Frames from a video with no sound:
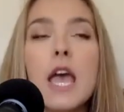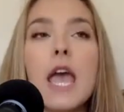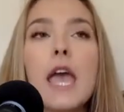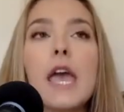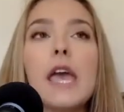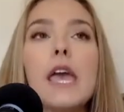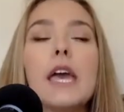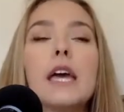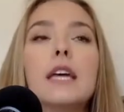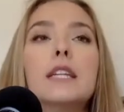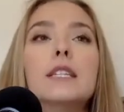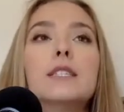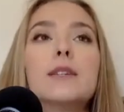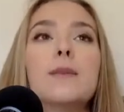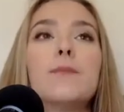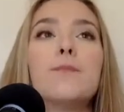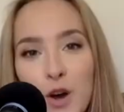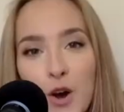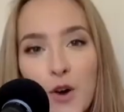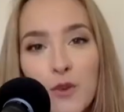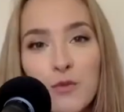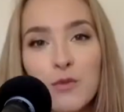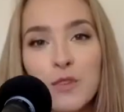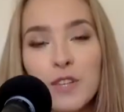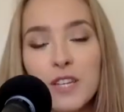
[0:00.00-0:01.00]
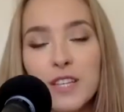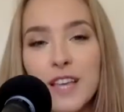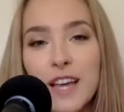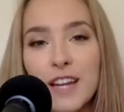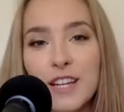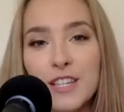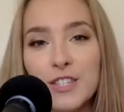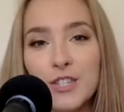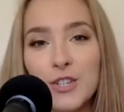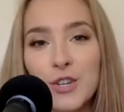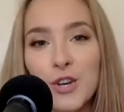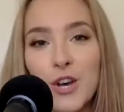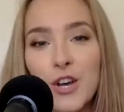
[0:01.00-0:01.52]
And hopefully that
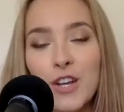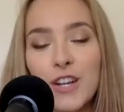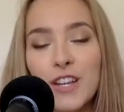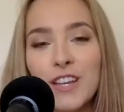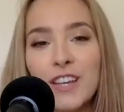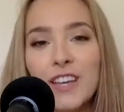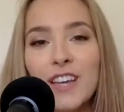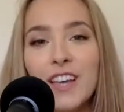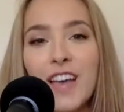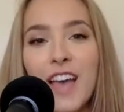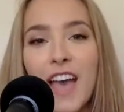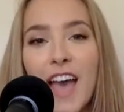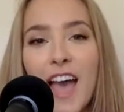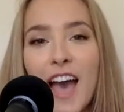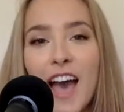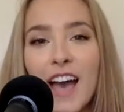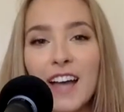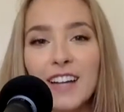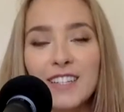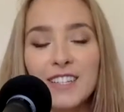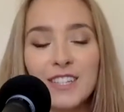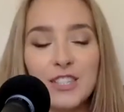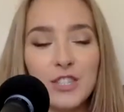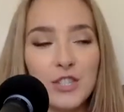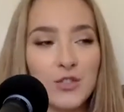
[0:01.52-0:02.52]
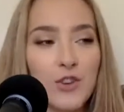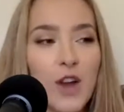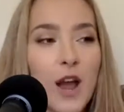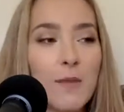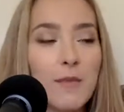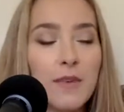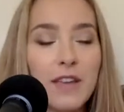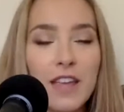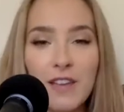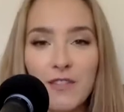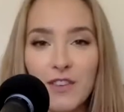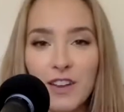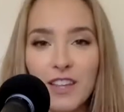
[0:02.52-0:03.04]
is good at
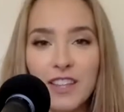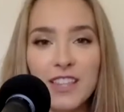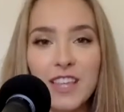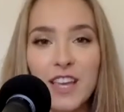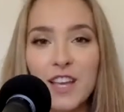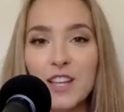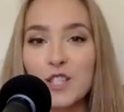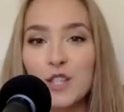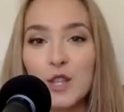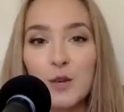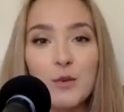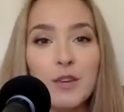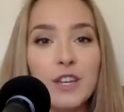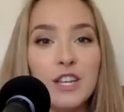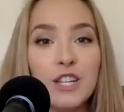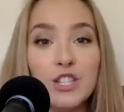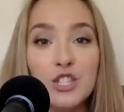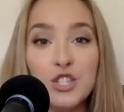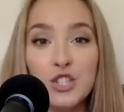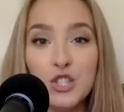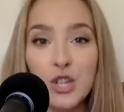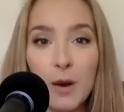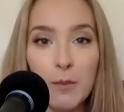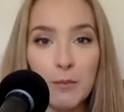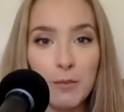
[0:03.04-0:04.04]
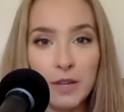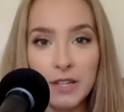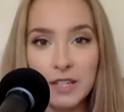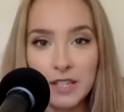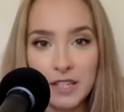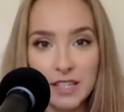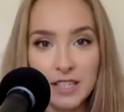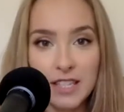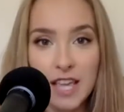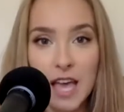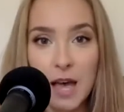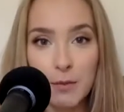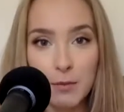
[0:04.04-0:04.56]
describing everything so that we can jump into
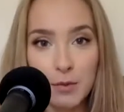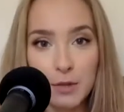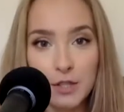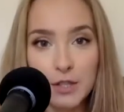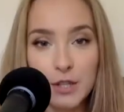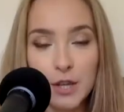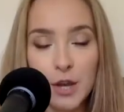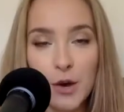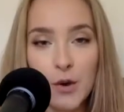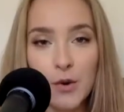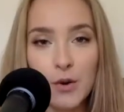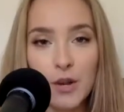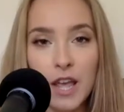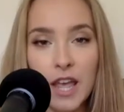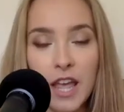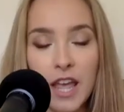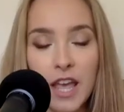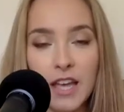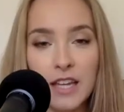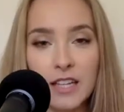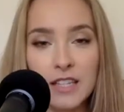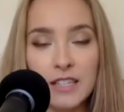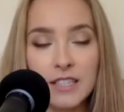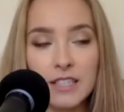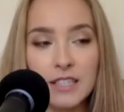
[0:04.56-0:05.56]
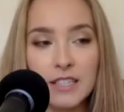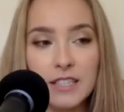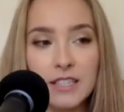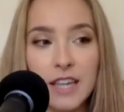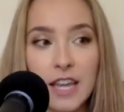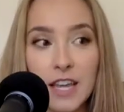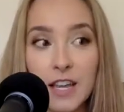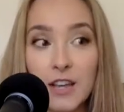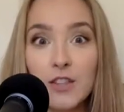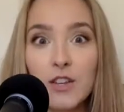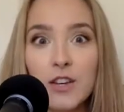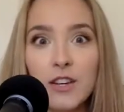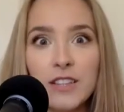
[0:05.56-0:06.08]
this episode and
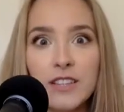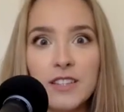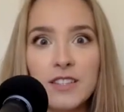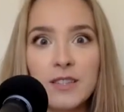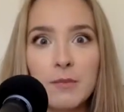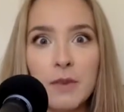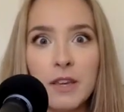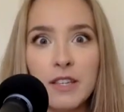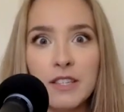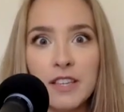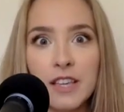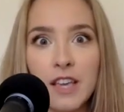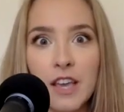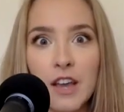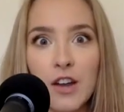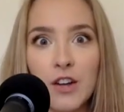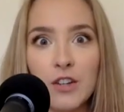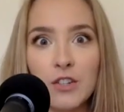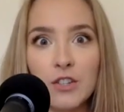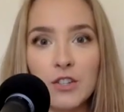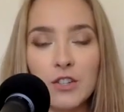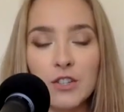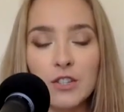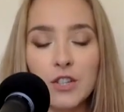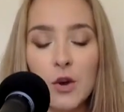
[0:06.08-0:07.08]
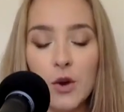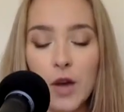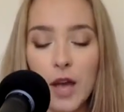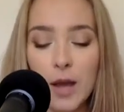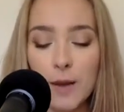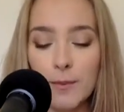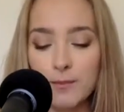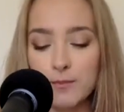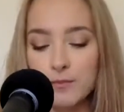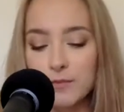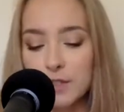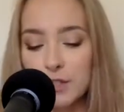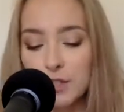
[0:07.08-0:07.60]
take a look at these amazing characters.
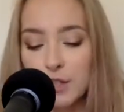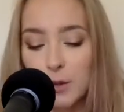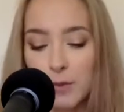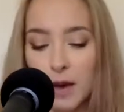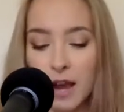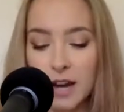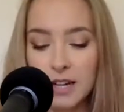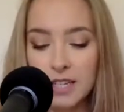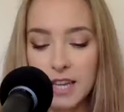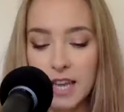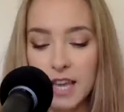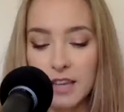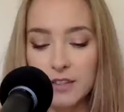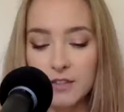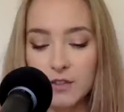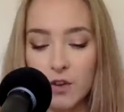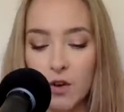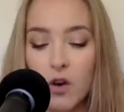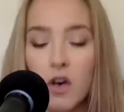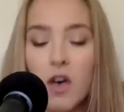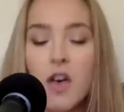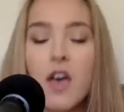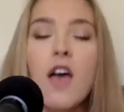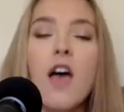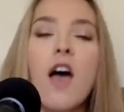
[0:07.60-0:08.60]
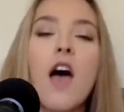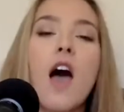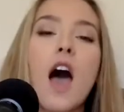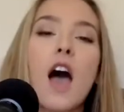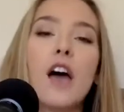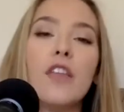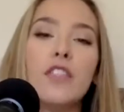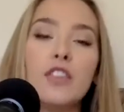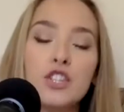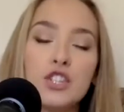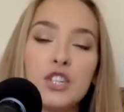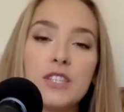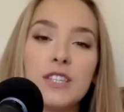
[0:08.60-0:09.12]
Okay, so back to Hazel.
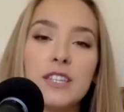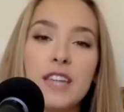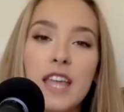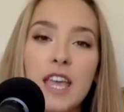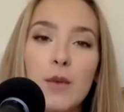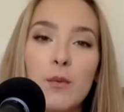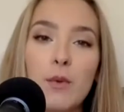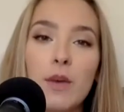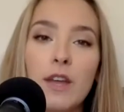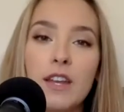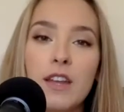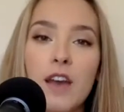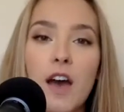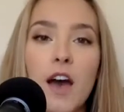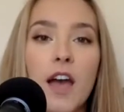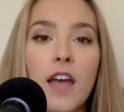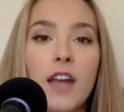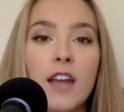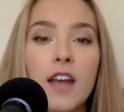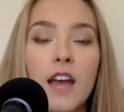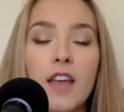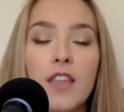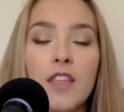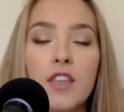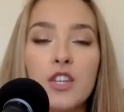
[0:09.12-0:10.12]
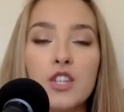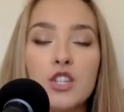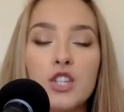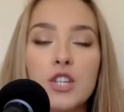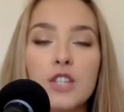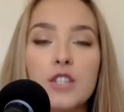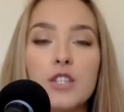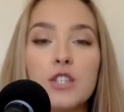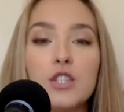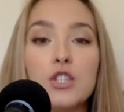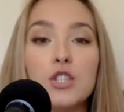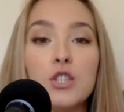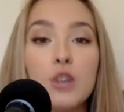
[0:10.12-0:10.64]
I think she's an 8 wing 9. I think
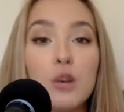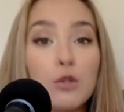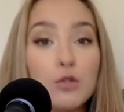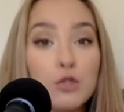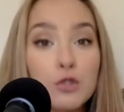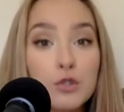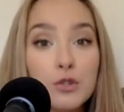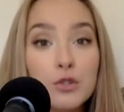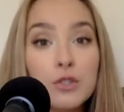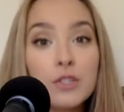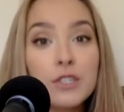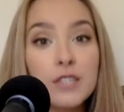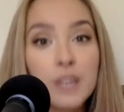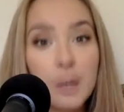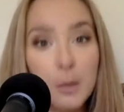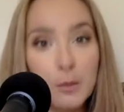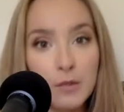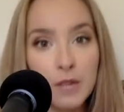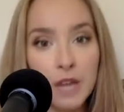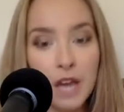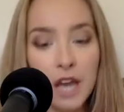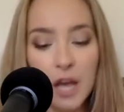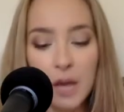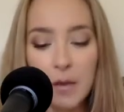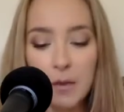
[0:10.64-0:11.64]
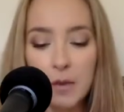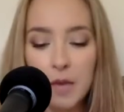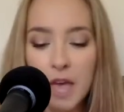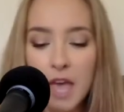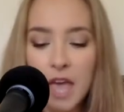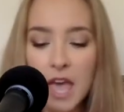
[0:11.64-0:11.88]
she's a social subtype.